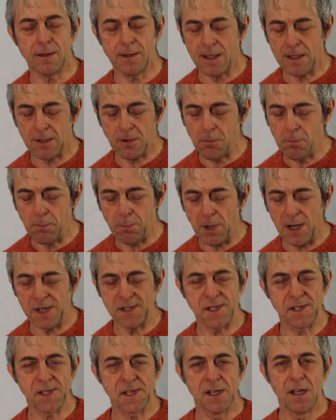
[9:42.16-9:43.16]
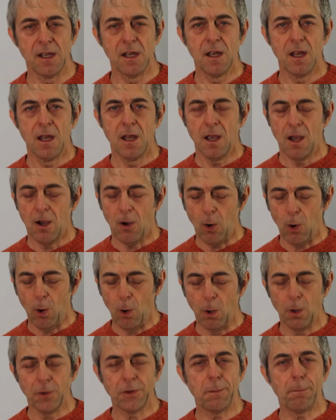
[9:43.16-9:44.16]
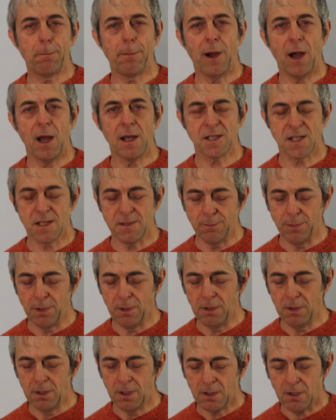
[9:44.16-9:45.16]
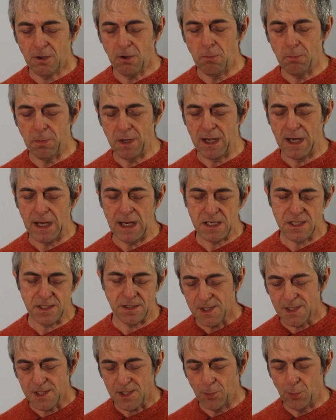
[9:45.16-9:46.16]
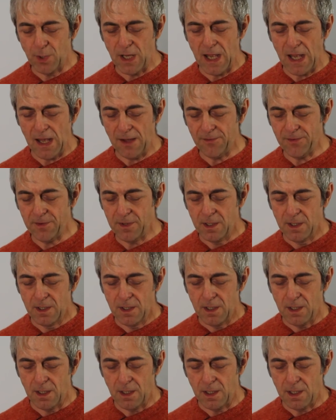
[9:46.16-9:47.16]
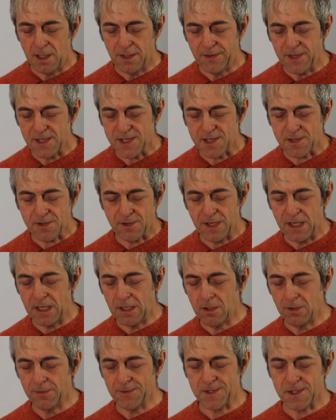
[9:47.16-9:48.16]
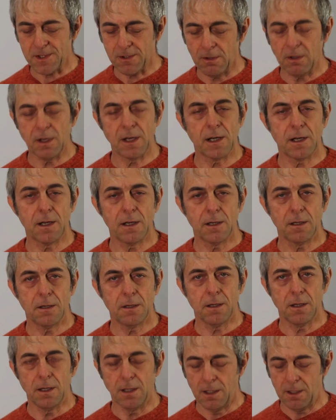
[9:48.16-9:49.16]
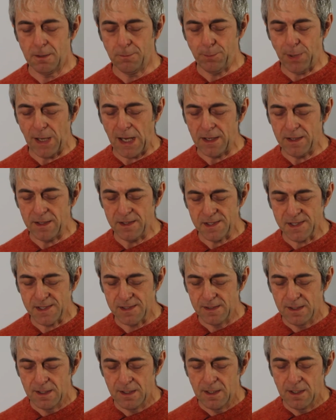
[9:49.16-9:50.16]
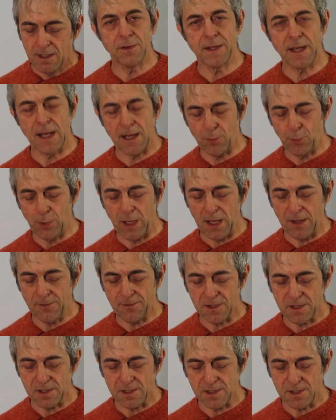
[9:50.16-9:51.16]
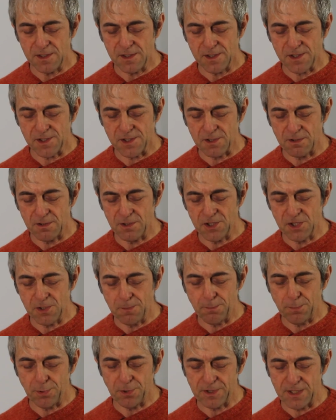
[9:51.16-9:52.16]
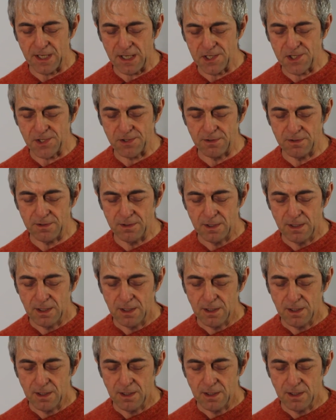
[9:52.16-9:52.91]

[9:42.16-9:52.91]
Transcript: that comprises all the possible combinations. So we have the string of solar panels, then we have the surge protection